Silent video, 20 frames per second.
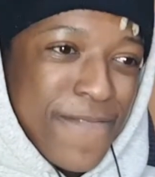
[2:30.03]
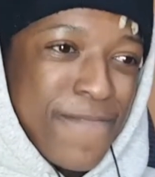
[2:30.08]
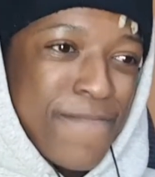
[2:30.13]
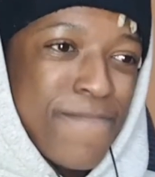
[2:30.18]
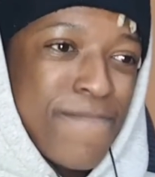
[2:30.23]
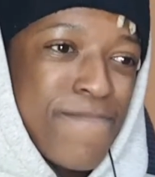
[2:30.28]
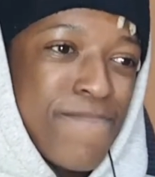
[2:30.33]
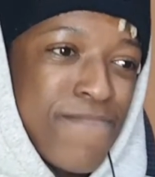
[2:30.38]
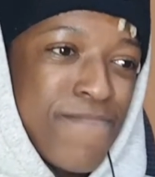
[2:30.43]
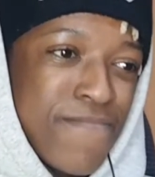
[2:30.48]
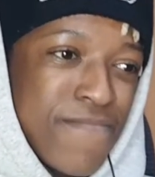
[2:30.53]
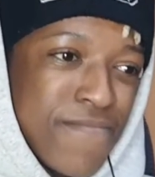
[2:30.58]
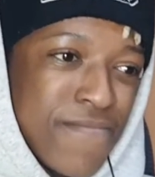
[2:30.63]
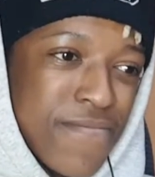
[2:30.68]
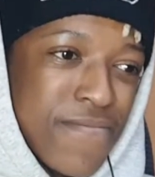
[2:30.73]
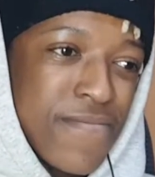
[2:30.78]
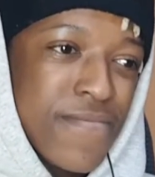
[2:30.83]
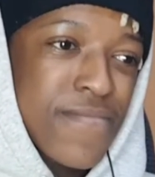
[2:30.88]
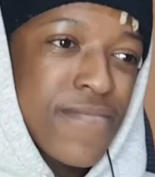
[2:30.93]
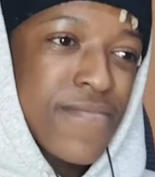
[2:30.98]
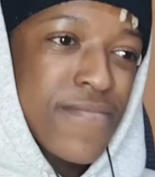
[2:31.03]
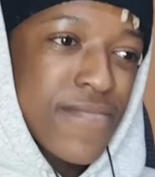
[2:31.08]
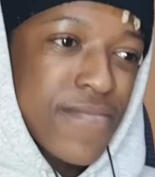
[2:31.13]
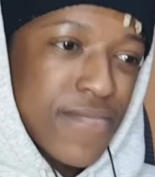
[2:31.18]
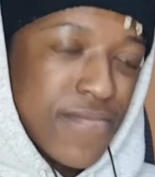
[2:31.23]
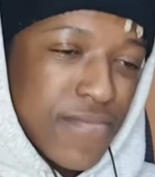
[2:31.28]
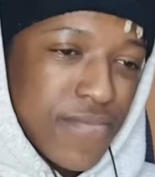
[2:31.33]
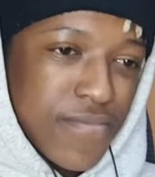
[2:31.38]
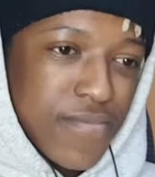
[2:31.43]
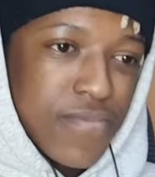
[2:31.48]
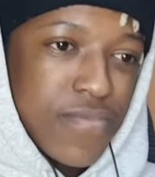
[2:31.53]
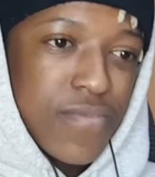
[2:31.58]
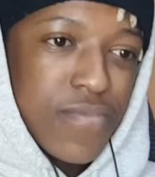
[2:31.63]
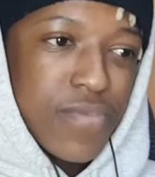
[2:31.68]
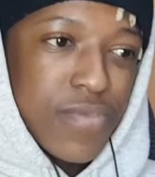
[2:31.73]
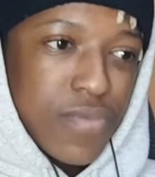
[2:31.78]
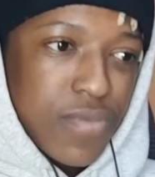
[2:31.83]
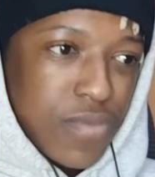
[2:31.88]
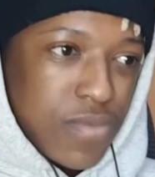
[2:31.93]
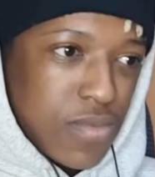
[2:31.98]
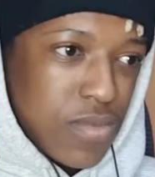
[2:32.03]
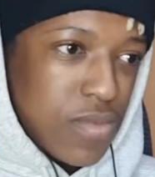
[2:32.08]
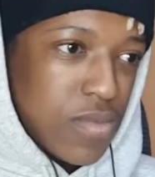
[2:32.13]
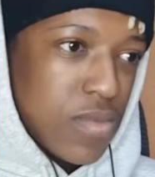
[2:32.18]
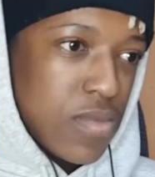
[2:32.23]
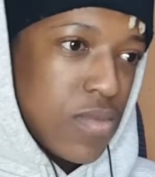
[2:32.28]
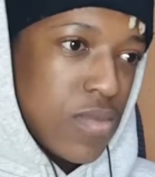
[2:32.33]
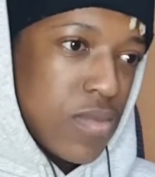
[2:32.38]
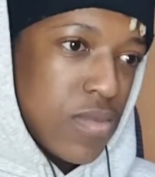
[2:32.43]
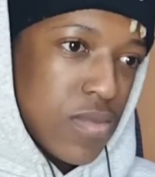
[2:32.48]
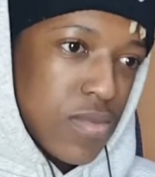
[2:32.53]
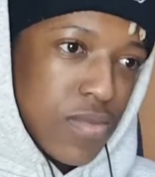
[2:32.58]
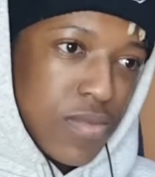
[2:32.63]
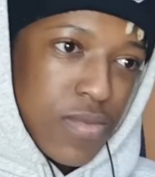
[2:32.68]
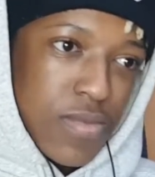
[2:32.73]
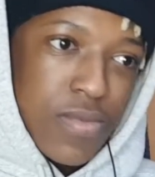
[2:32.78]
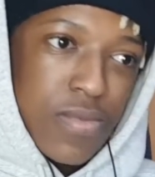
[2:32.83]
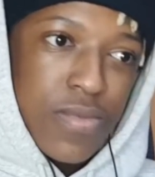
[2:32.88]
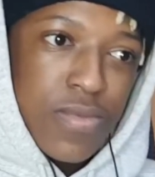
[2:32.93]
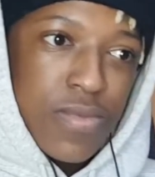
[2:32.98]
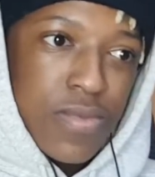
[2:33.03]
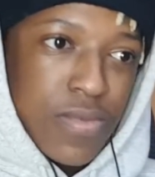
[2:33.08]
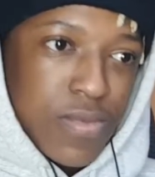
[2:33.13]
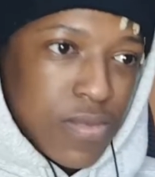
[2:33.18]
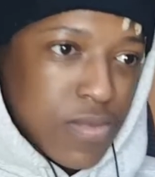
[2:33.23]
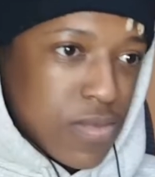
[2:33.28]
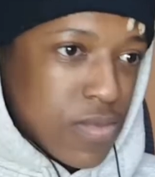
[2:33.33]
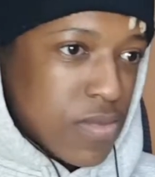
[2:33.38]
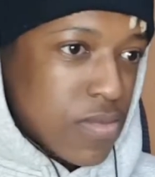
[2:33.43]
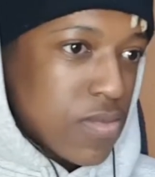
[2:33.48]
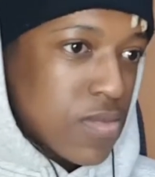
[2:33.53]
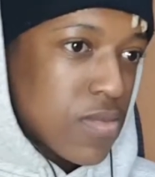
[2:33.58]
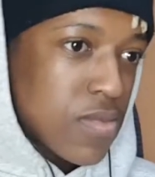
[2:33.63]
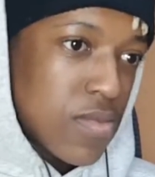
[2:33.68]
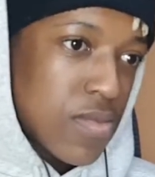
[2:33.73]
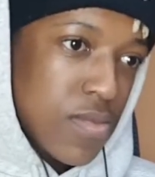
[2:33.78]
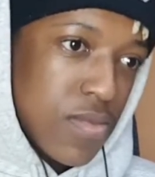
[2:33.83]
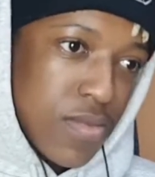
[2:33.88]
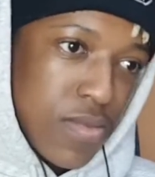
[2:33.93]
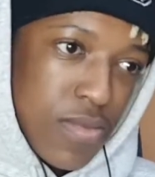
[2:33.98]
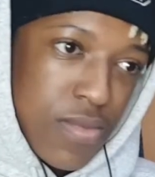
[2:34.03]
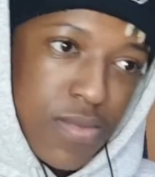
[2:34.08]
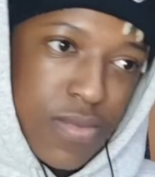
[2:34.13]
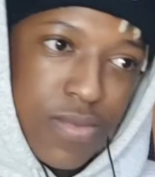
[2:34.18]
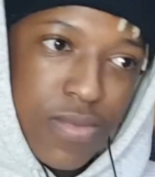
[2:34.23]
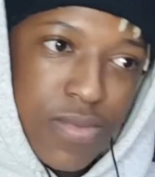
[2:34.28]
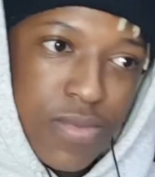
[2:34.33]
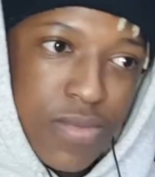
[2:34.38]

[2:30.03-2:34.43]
Hey, like who on smoke? We got plenty guns. Keep two little savages on S and they